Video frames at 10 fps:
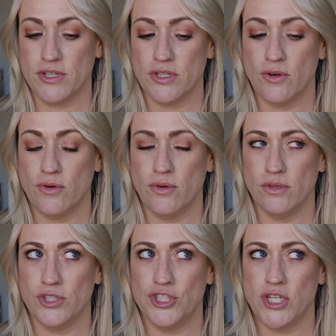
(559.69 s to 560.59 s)
So
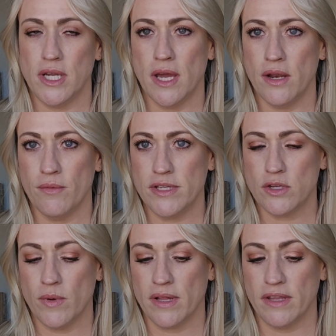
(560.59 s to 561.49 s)
she kind of reads
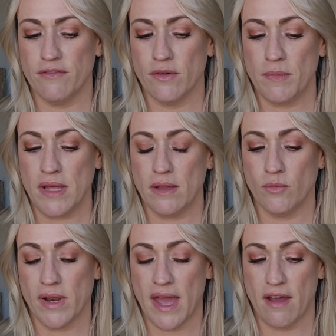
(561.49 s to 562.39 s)
quickly for me,
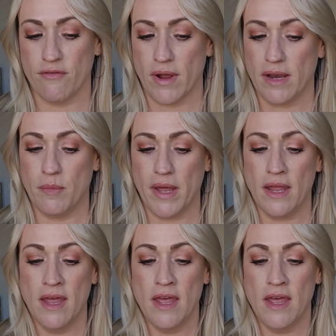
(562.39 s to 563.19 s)
what I have read. But